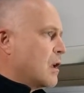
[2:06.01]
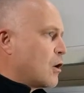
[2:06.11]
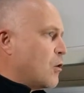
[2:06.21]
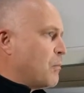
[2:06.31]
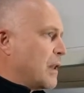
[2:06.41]

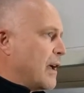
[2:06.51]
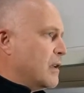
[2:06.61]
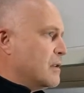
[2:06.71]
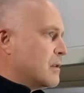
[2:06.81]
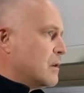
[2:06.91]

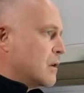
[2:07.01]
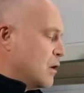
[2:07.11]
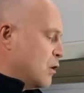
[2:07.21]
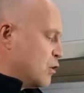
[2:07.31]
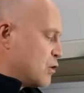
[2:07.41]
compliant.
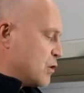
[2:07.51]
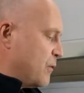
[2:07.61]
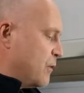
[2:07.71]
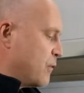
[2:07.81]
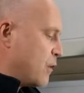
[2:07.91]
So
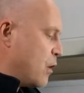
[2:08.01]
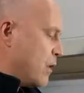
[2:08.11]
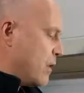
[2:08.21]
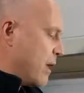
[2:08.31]
if you've got